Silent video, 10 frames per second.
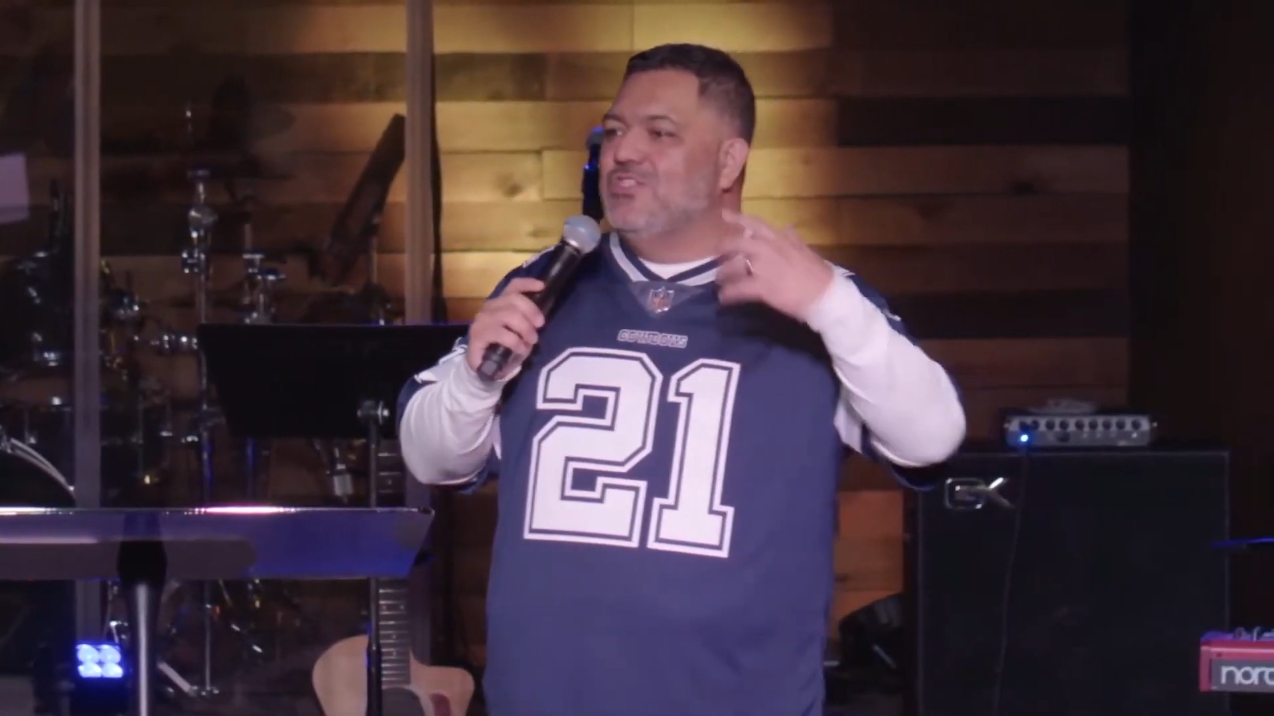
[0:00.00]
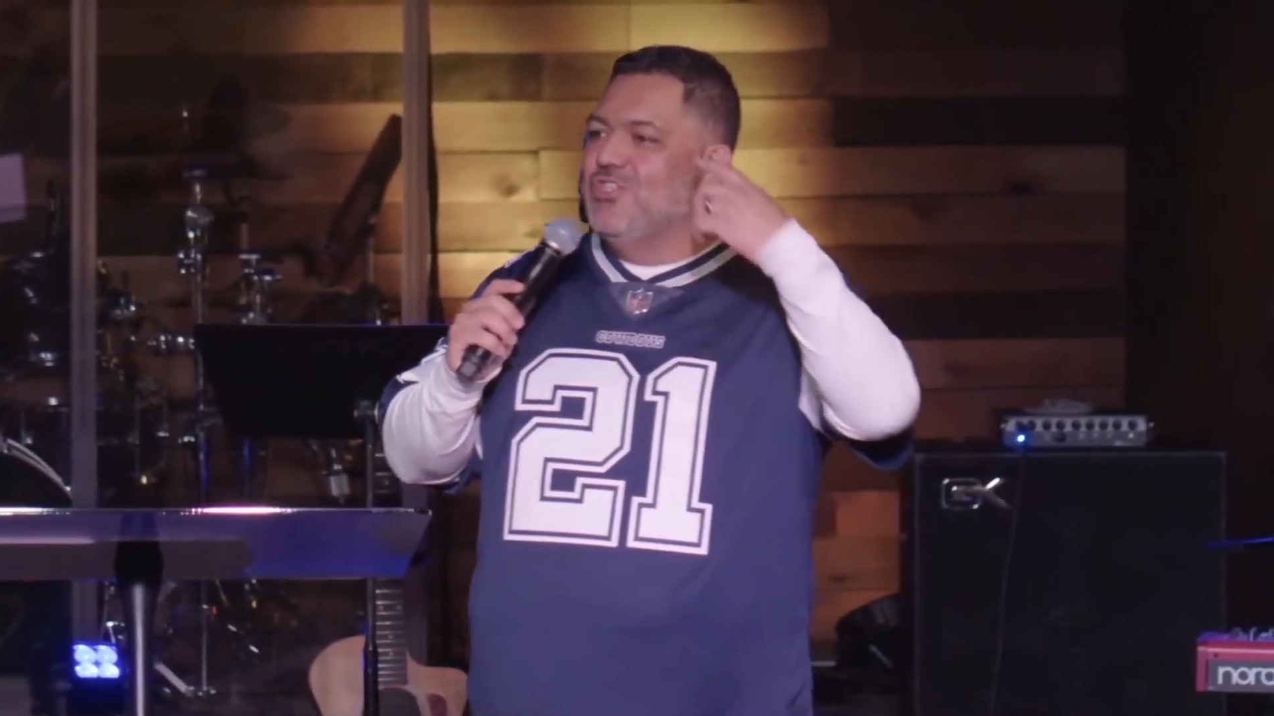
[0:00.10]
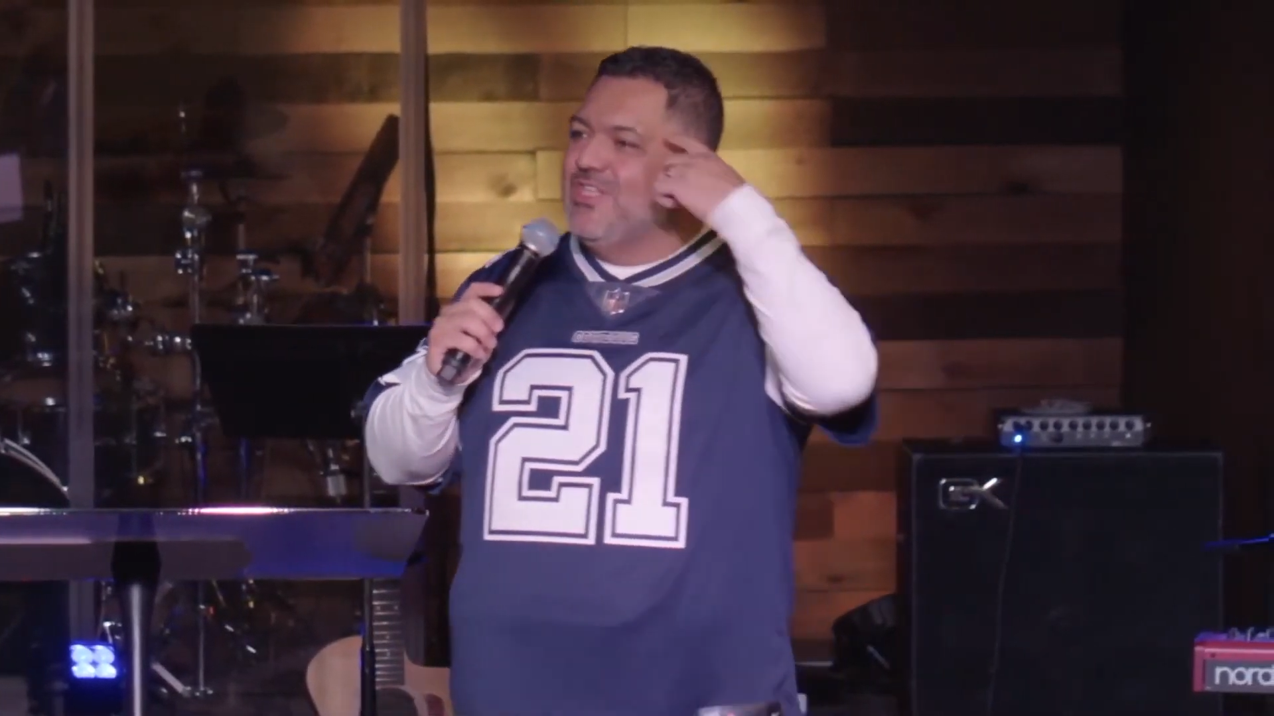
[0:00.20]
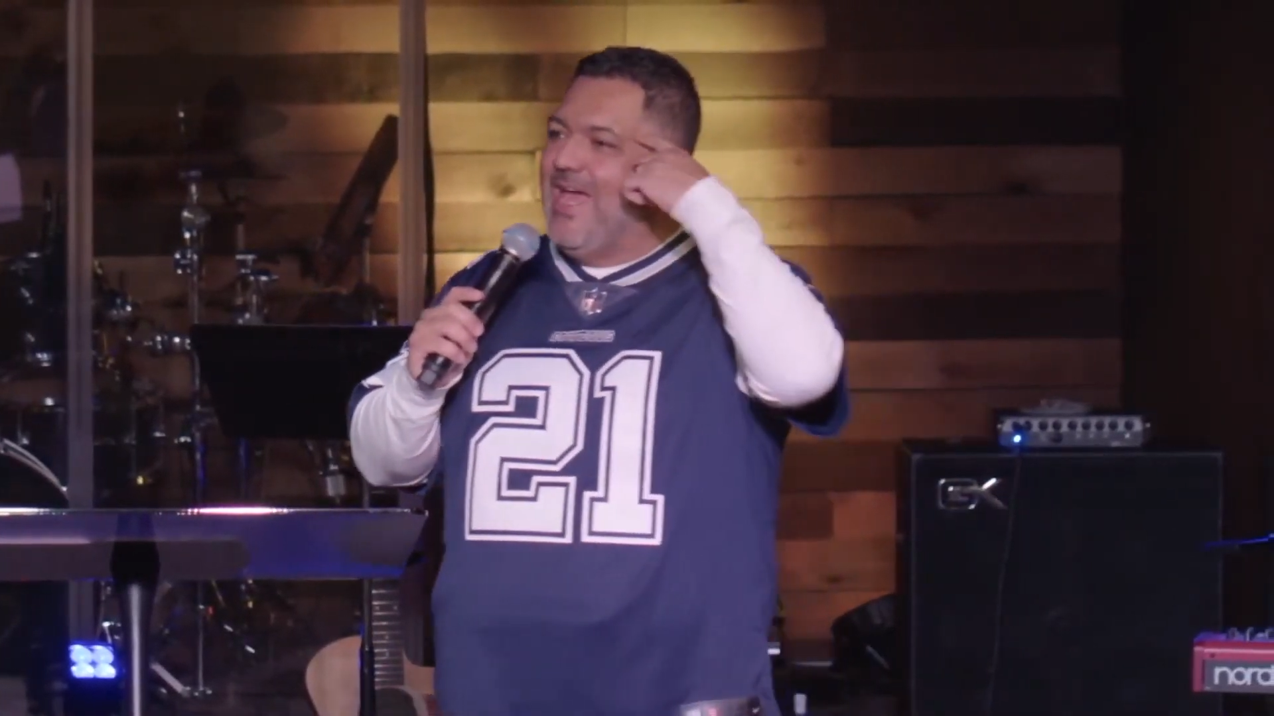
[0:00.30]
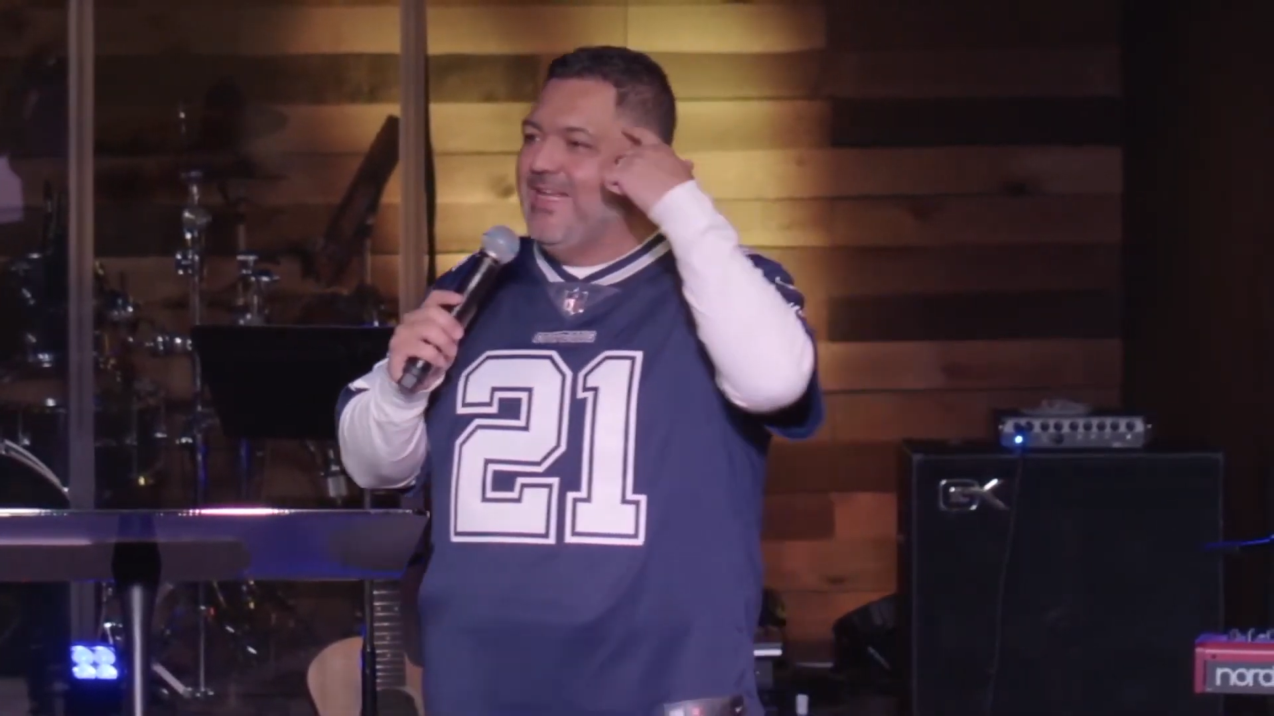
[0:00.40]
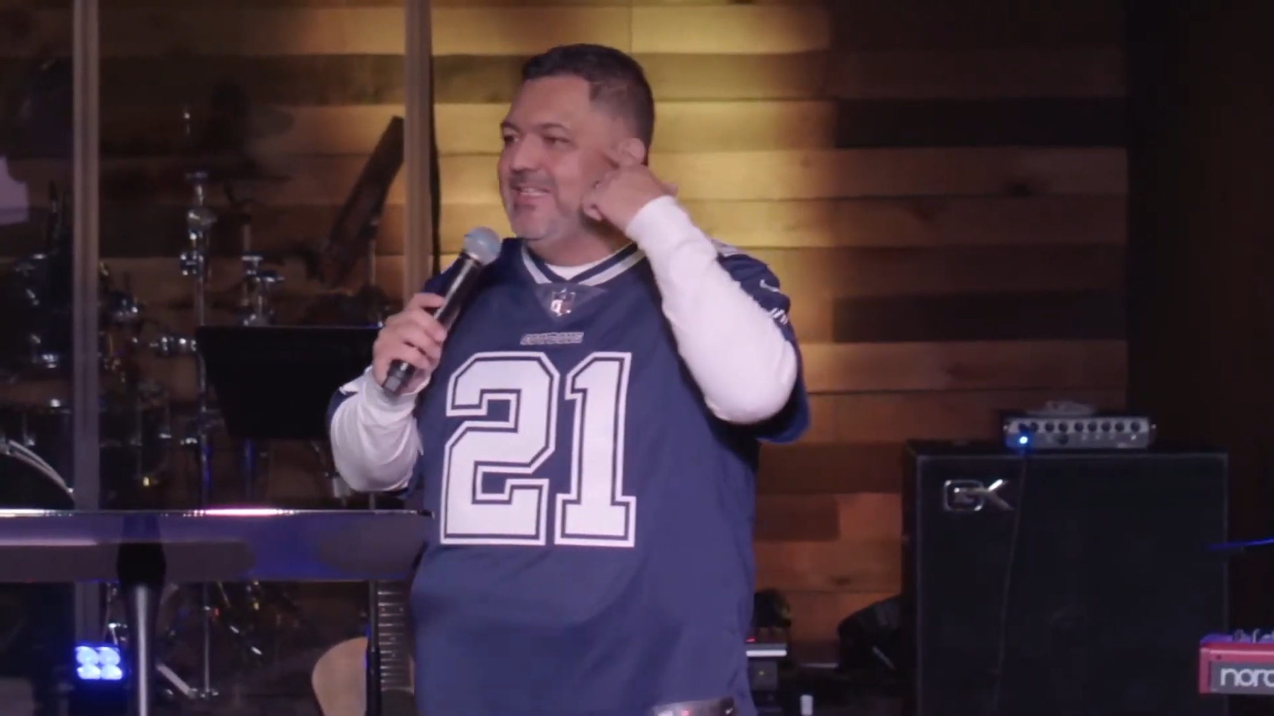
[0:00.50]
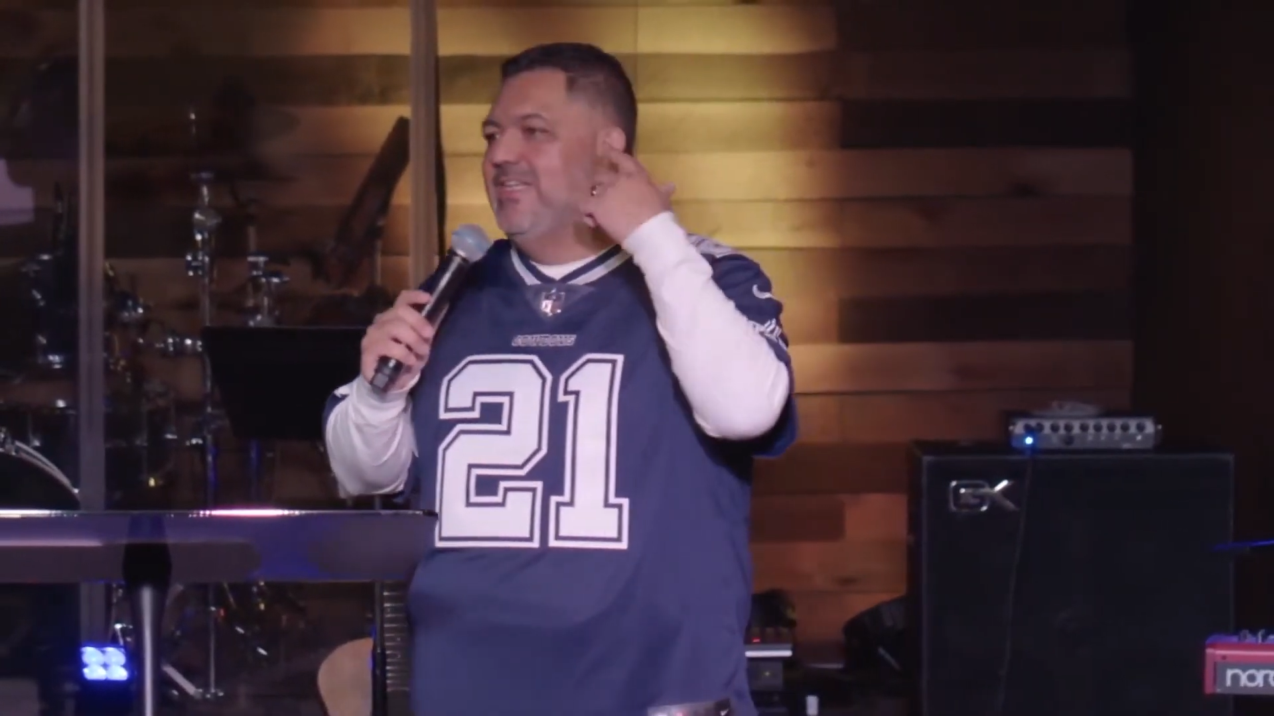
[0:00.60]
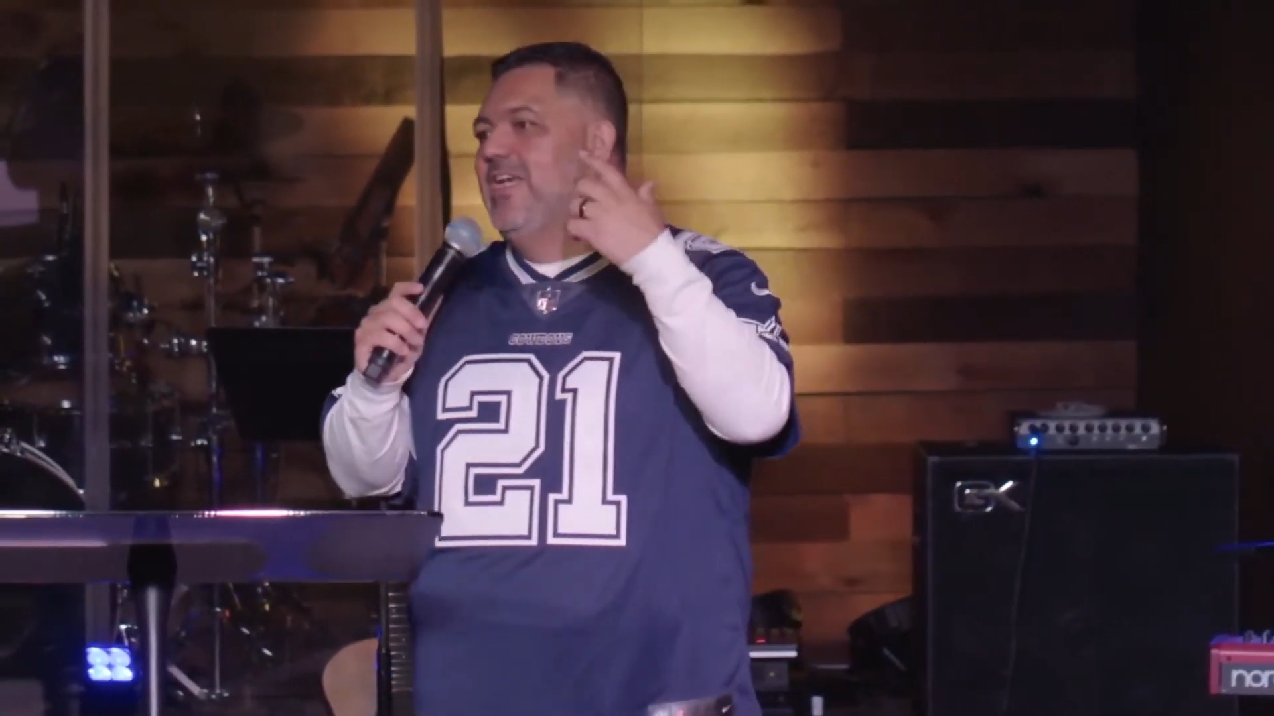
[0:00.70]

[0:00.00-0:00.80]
just an idea